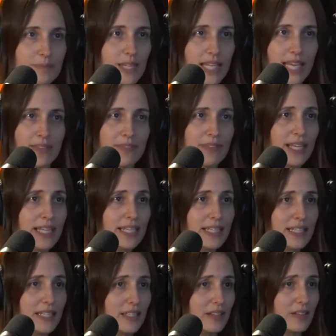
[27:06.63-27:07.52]
And
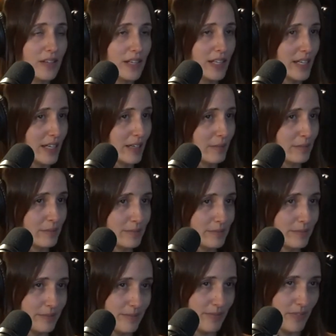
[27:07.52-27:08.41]
then
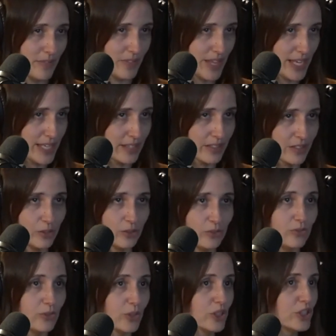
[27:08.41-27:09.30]
they
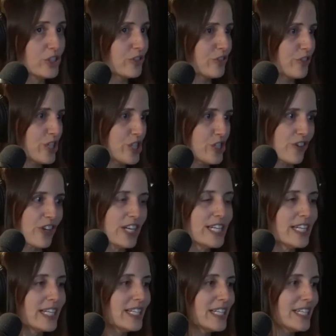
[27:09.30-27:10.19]
include forced free
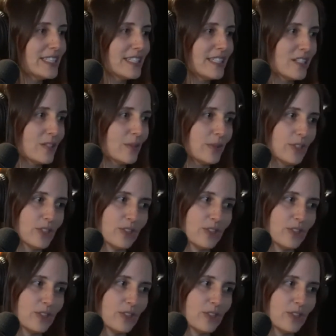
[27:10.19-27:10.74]
training needs here, which